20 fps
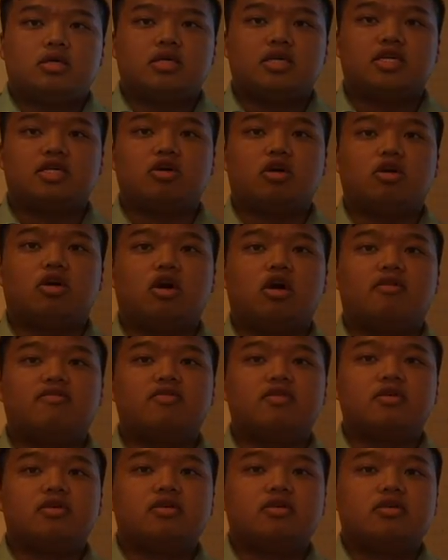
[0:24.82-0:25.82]
To start
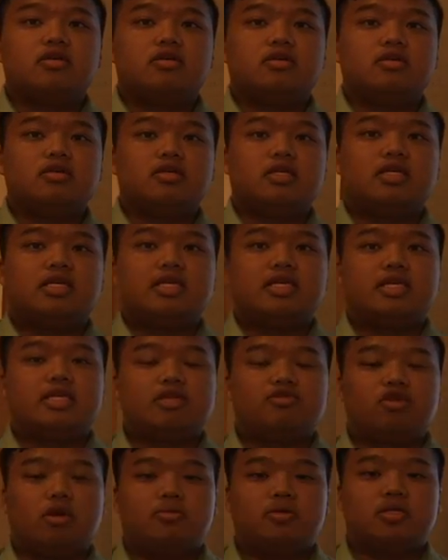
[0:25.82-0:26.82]
off, in
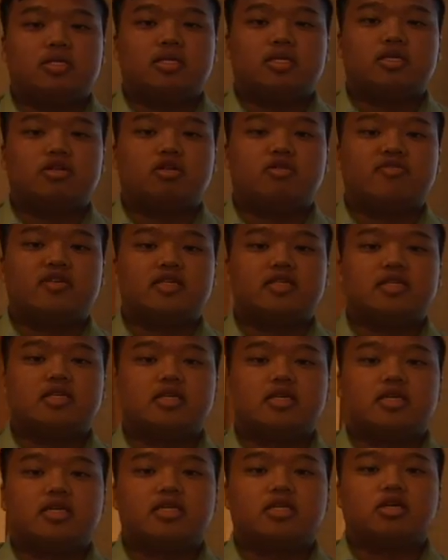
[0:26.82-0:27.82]
disruptions in service
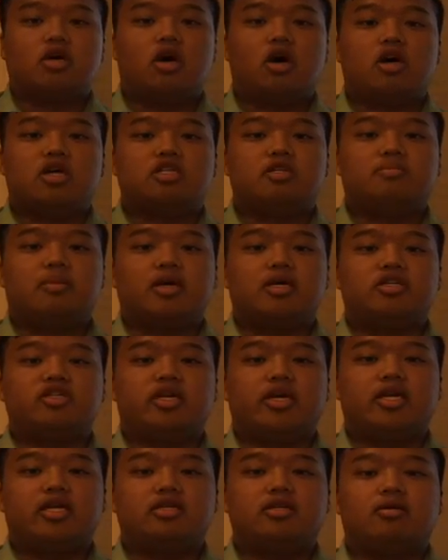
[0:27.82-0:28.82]
is caused by
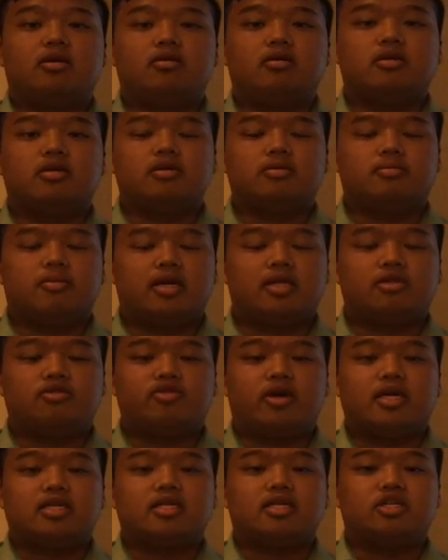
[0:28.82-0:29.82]
the
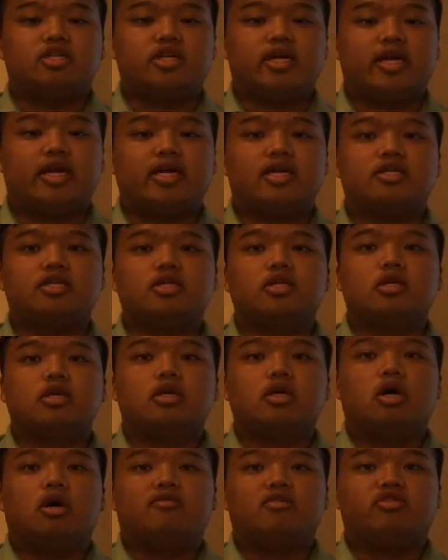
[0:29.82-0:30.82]
drastic change
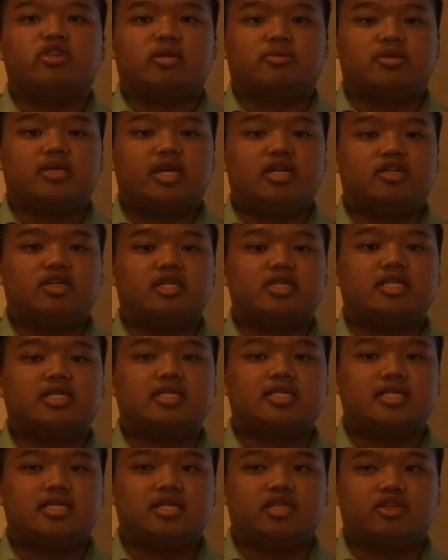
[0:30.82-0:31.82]
of our transportation
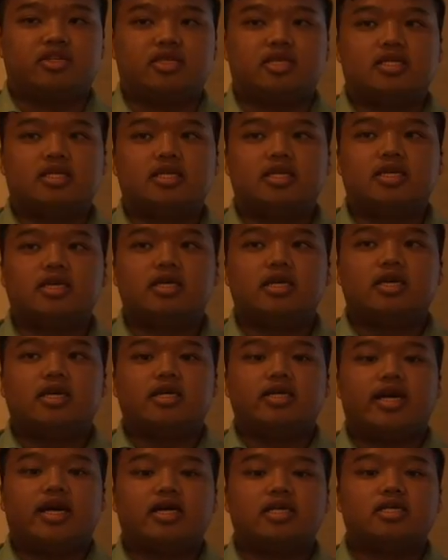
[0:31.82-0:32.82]
decisions.
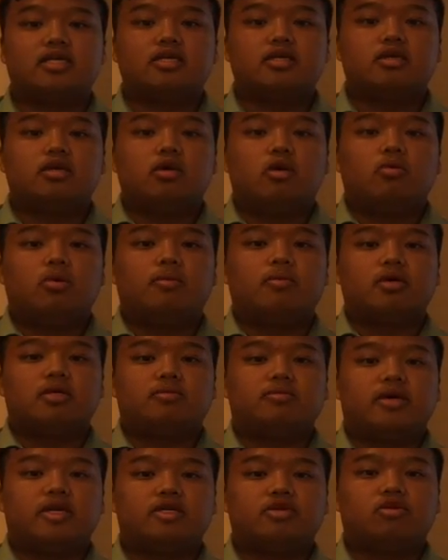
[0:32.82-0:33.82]
Next, we
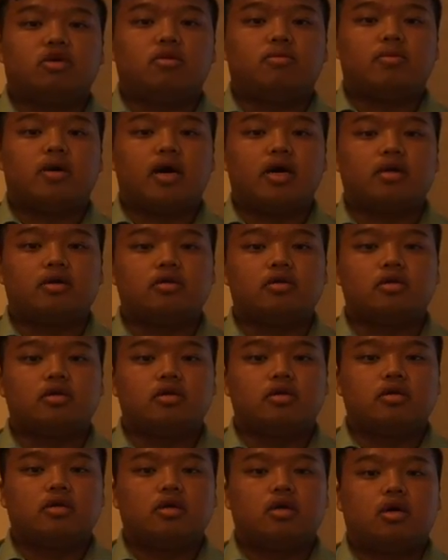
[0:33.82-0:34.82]
must make sure our model
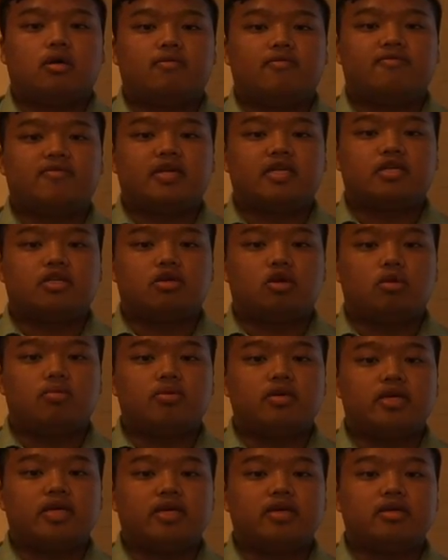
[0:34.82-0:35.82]
fits
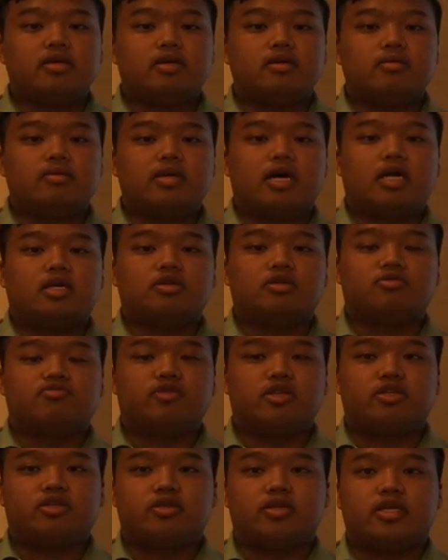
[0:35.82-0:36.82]
globally, not just
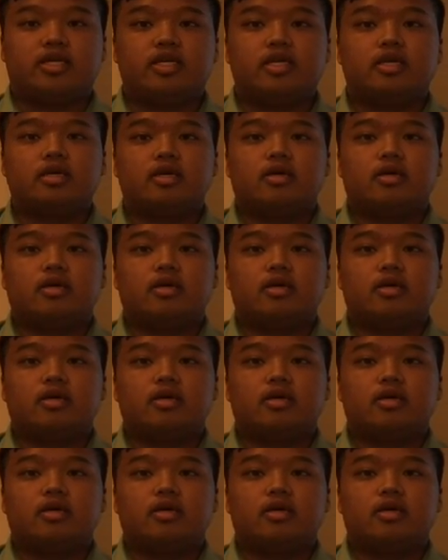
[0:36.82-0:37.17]
regionally.